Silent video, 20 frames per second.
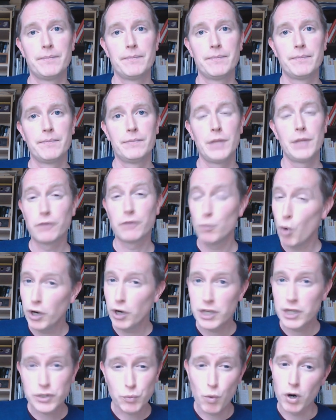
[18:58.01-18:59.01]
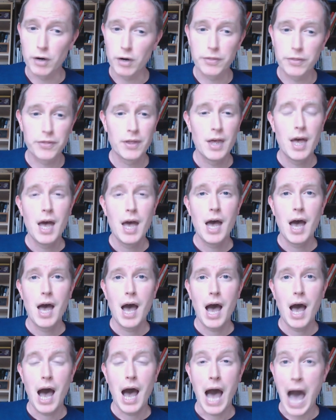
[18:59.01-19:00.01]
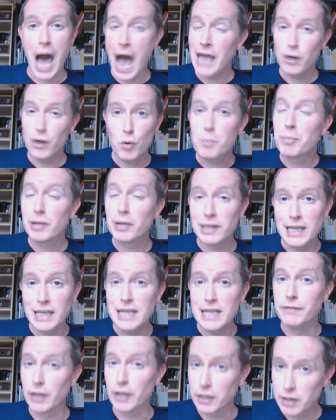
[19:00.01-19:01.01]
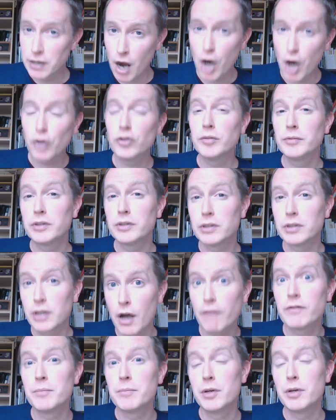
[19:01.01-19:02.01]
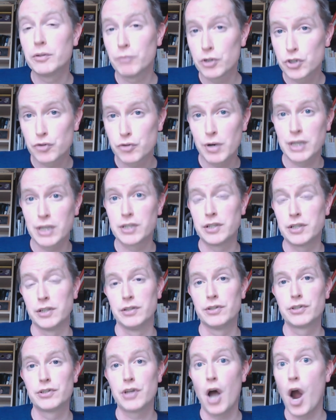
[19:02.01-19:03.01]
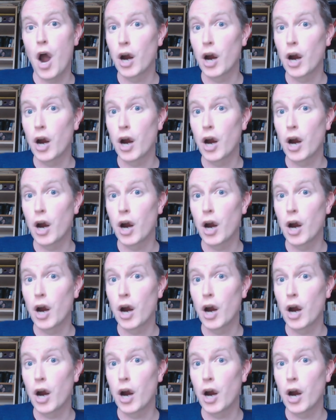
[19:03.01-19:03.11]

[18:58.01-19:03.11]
Now, for what it's worth, I don't believe the current government restrictions are